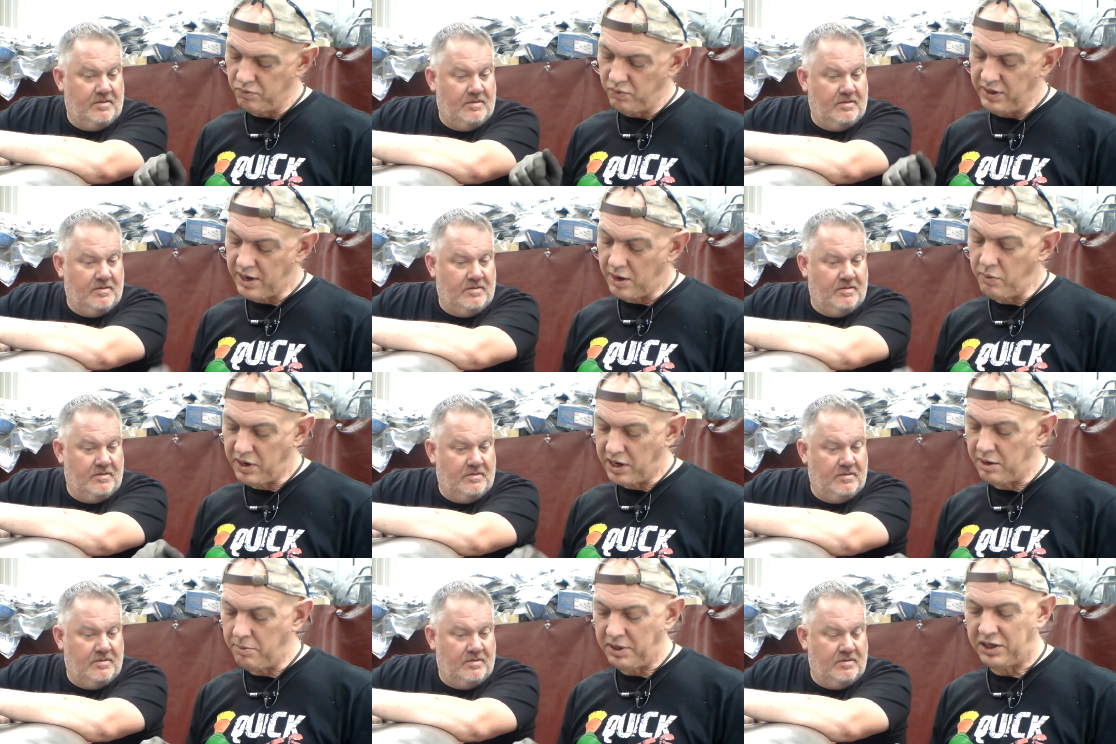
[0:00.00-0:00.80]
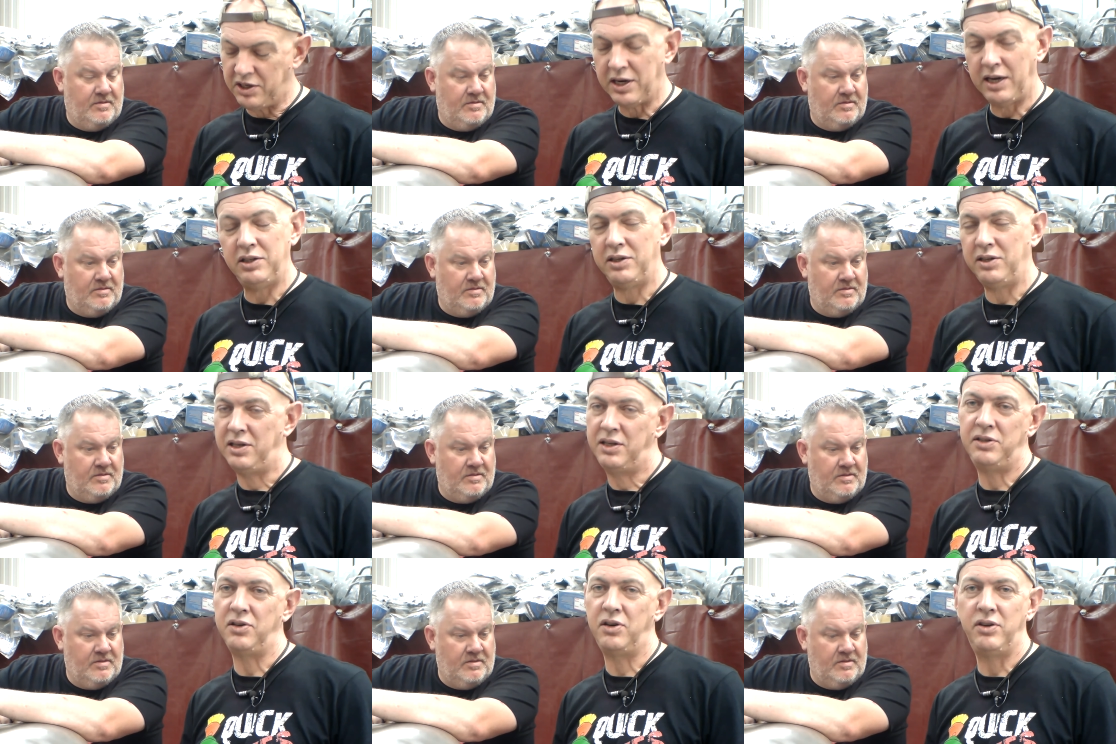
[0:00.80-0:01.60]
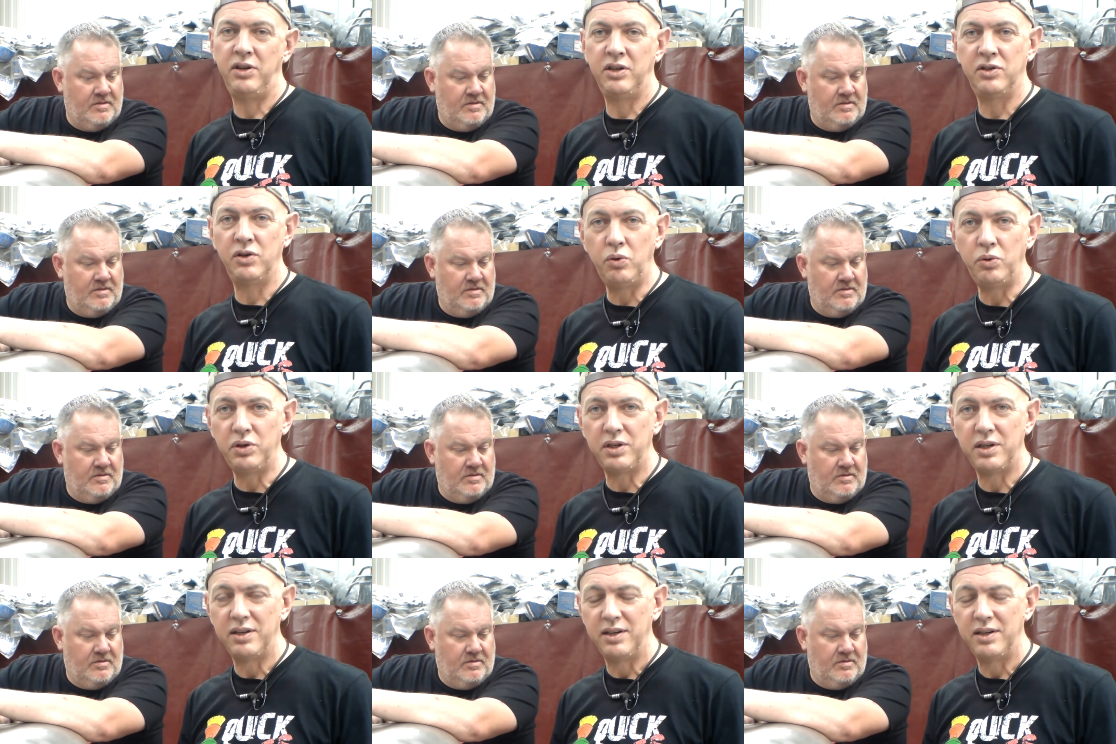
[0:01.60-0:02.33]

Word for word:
Speaker 1: we know we're going to be changing things like the exhaust.